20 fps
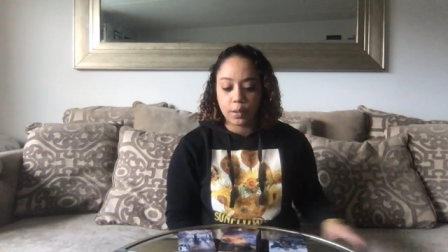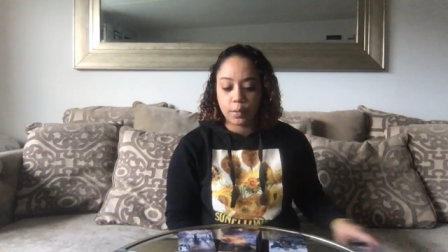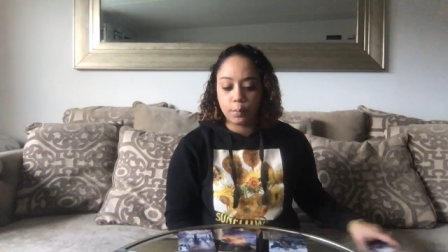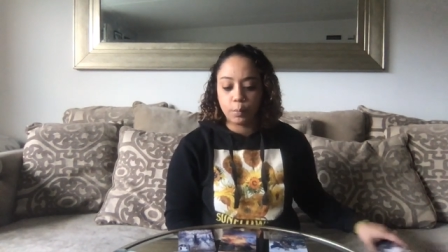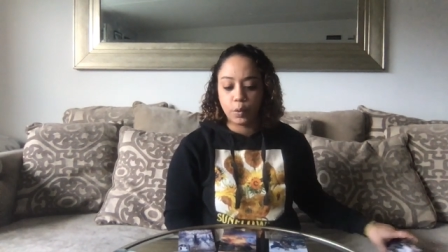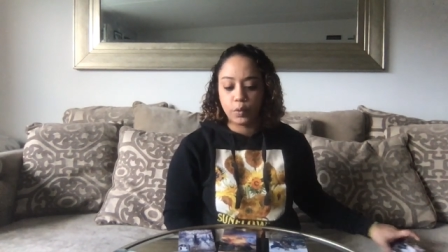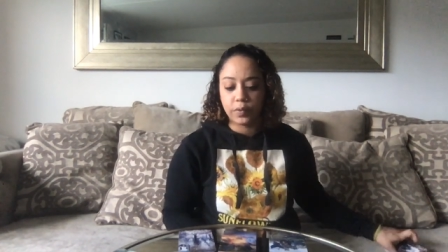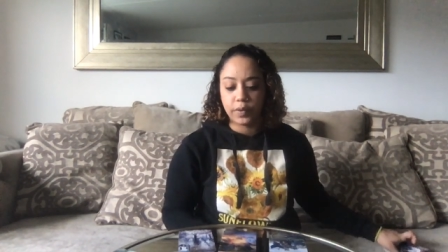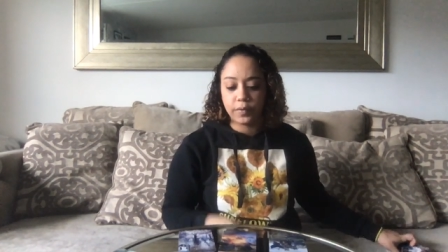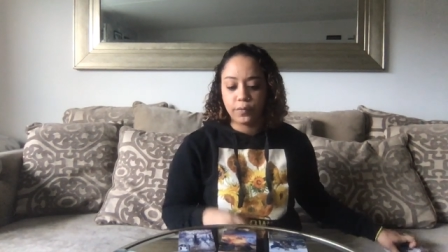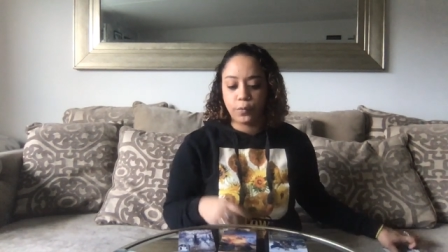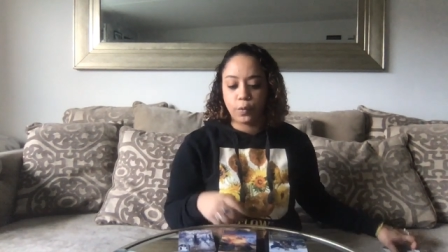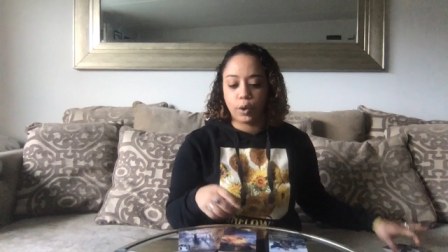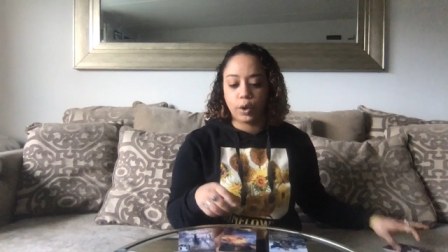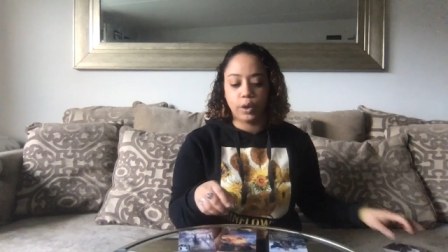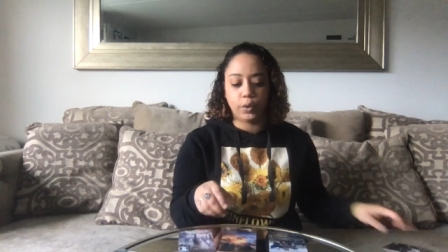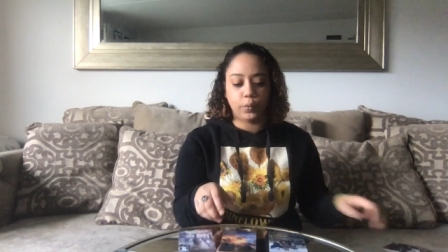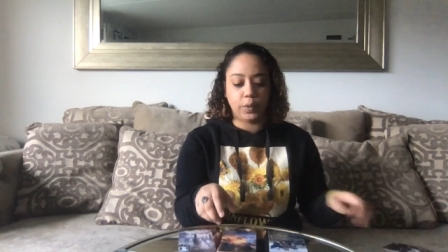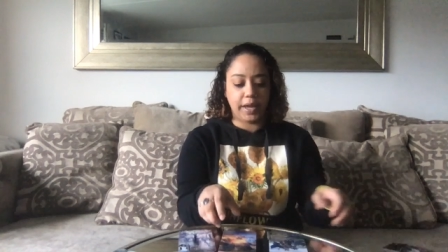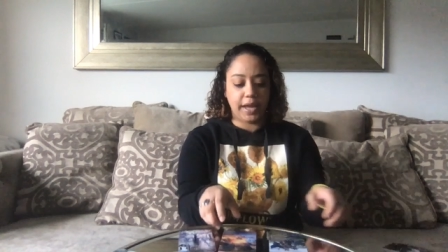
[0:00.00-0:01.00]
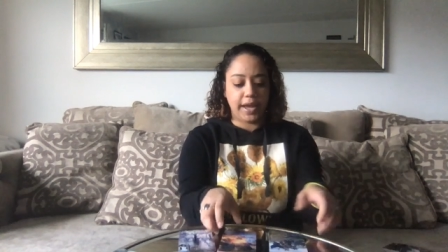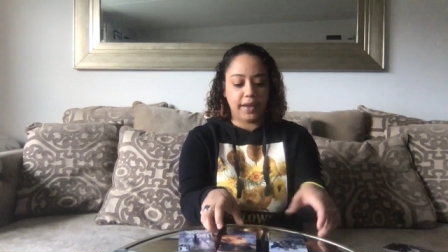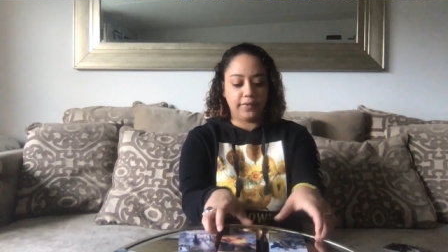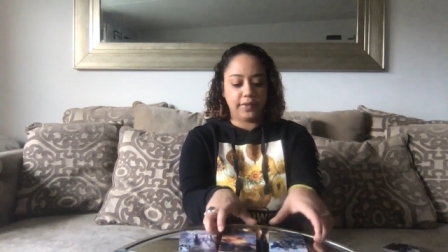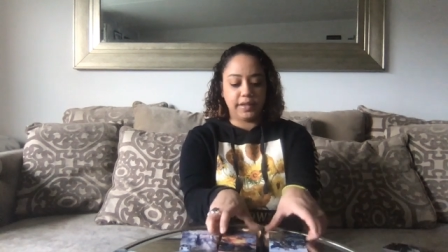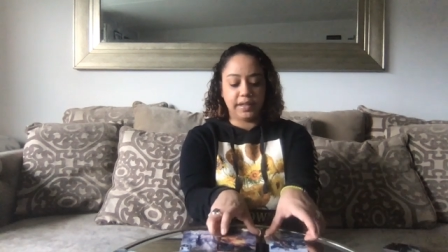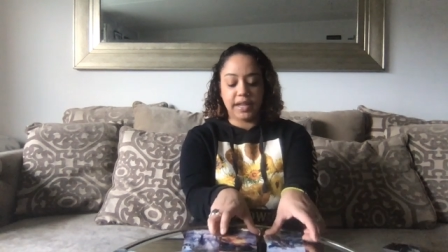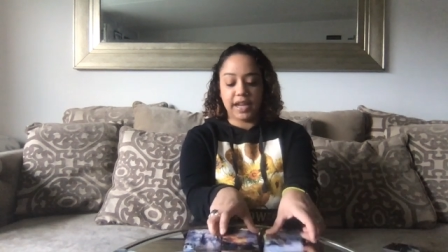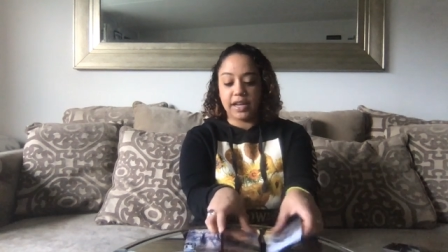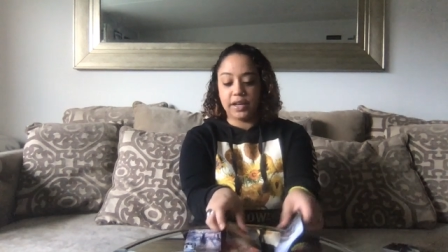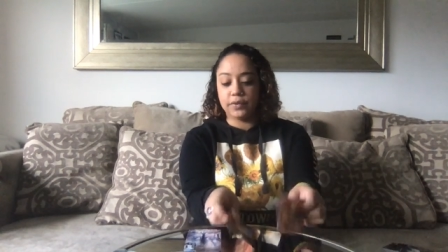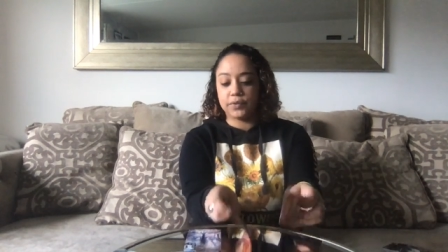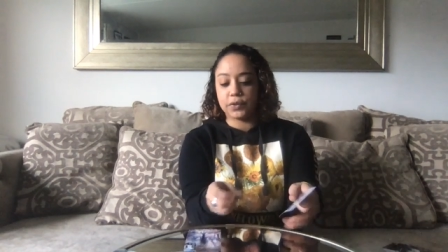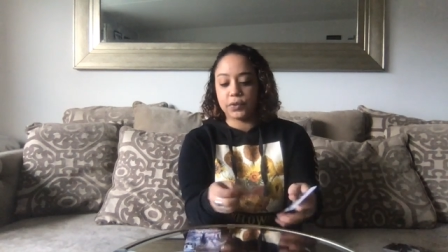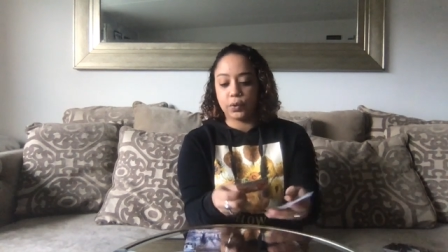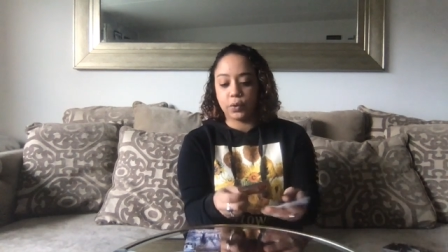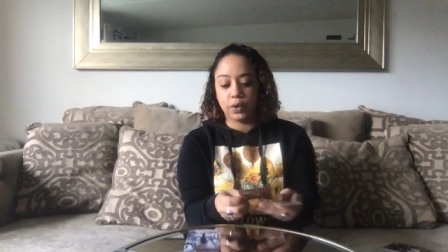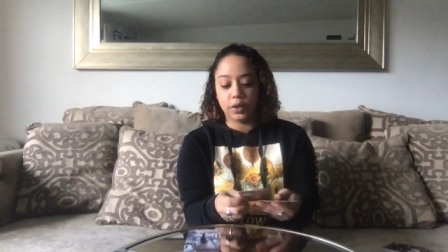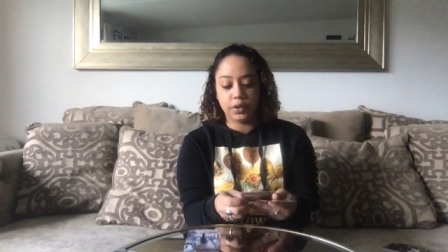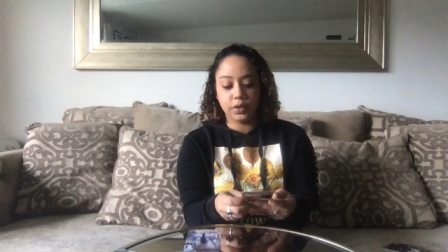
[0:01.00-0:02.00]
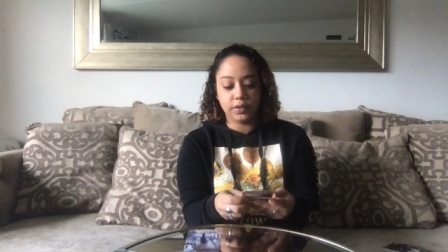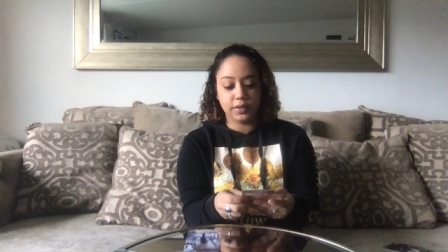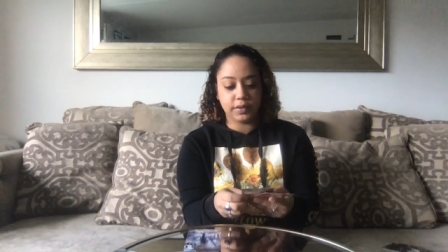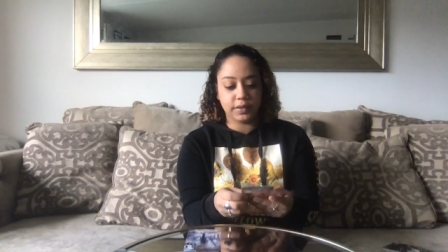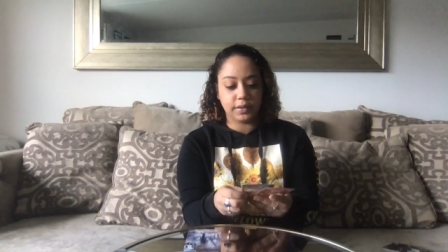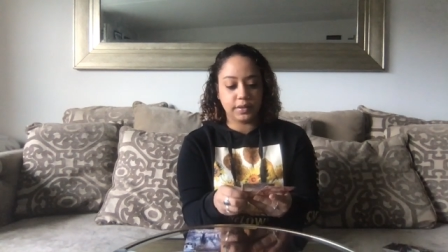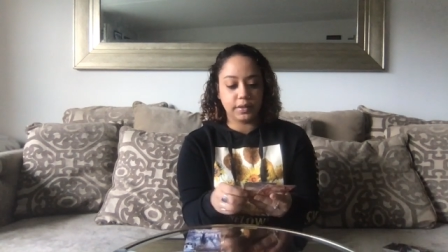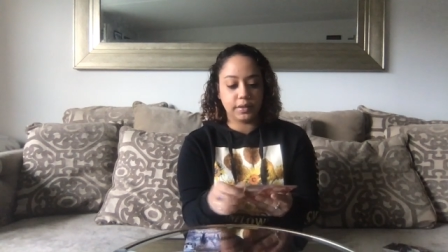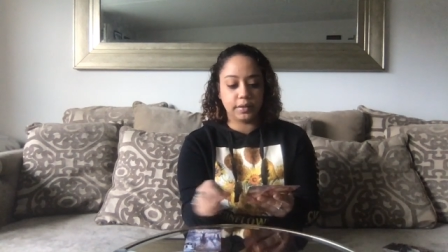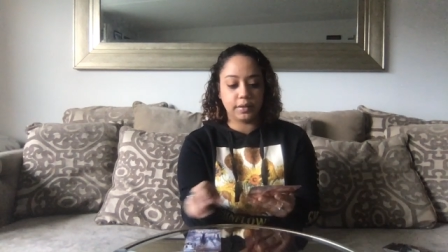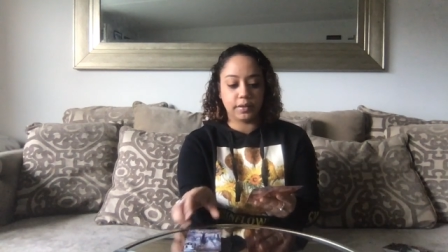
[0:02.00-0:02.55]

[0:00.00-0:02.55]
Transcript: Moving forward, we have the Knight of Swords,